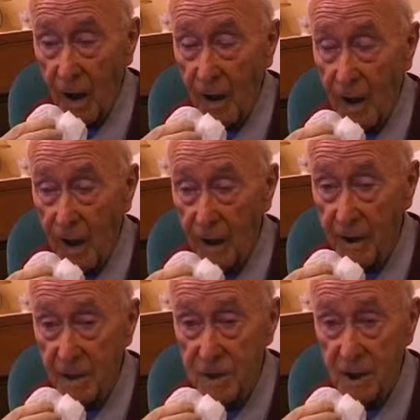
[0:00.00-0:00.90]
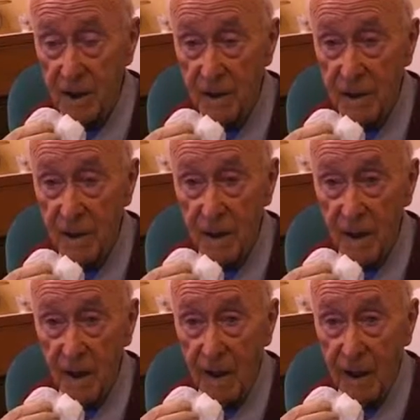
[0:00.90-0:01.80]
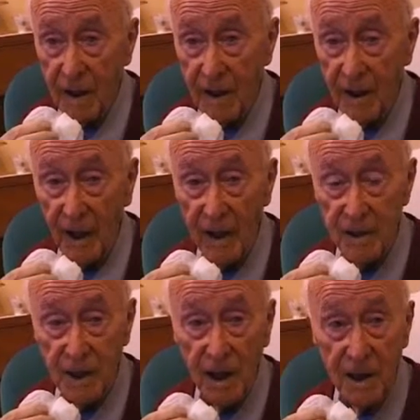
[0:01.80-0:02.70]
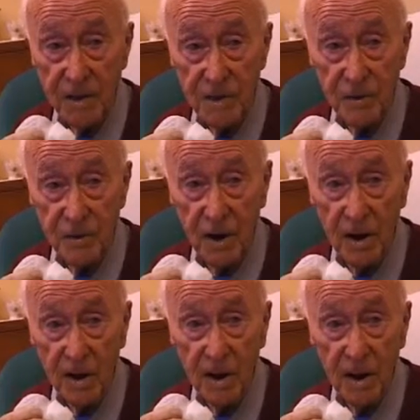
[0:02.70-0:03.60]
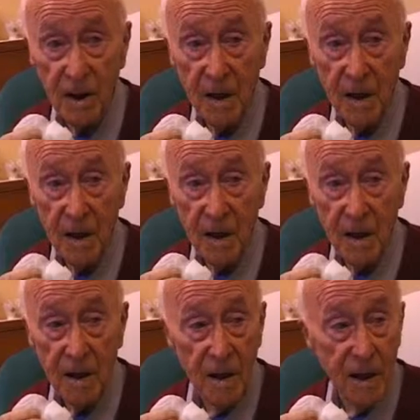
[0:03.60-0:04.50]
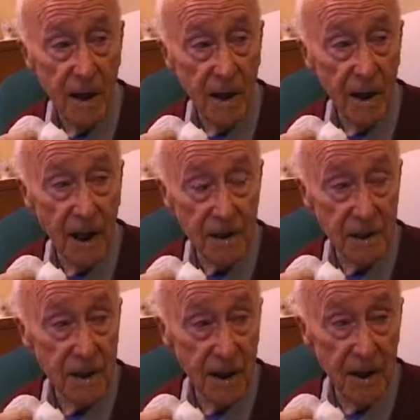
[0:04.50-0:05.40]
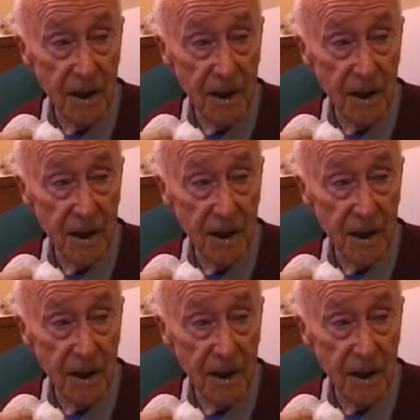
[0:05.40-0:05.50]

I can say it hasn't really. It has.